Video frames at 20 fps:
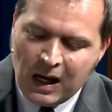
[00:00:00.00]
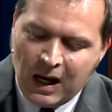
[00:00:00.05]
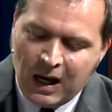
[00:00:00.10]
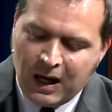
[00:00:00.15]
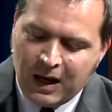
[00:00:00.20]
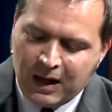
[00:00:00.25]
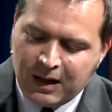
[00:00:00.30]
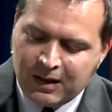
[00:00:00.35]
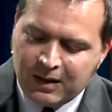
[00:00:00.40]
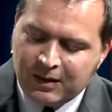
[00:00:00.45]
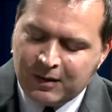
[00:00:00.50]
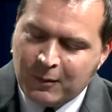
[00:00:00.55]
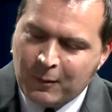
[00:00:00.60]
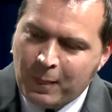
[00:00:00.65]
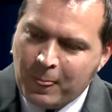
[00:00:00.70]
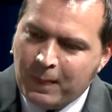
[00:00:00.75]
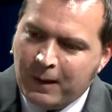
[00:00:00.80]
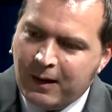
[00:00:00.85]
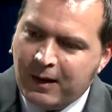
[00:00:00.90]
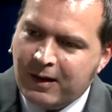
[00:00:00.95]
And
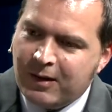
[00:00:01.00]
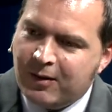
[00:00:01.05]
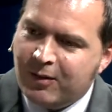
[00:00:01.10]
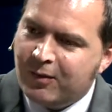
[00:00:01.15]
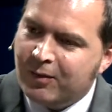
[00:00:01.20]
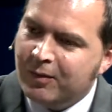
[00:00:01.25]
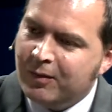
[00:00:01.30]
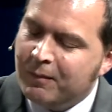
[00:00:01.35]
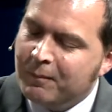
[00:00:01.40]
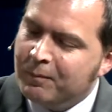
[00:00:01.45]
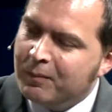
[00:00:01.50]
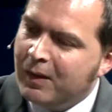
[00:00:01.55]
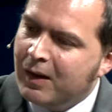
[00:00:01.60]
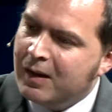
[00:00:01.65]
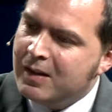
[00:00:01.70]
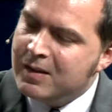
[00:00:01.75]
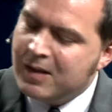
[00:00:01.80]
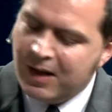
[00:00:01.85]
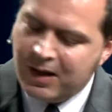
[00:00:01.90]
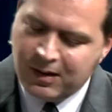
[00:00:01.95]
it's
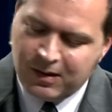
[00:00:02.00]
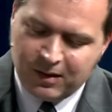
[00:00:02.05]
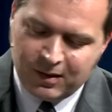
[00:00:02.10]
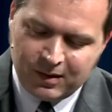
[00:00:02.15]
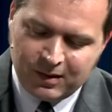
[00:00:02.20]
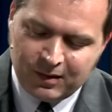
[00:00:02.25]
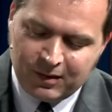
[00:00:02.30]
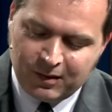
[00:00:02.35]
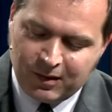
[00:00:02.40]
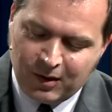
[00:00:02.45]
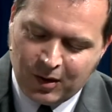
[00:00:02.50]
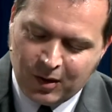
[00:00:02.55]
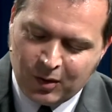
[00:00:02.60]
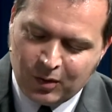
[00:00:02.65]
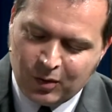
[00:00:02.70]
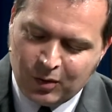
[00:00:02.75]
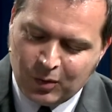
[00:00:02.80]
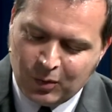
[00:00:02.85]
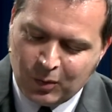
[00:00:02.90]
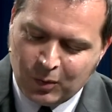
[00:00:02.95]
intended
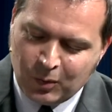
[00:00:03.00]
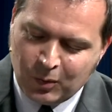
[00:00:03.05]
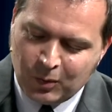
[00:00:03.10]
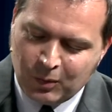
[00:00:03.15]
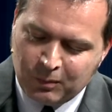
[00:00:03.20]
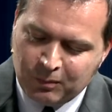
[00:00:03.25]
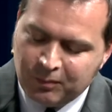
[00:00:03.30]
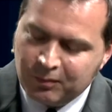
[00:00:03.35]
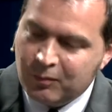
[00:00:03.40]
to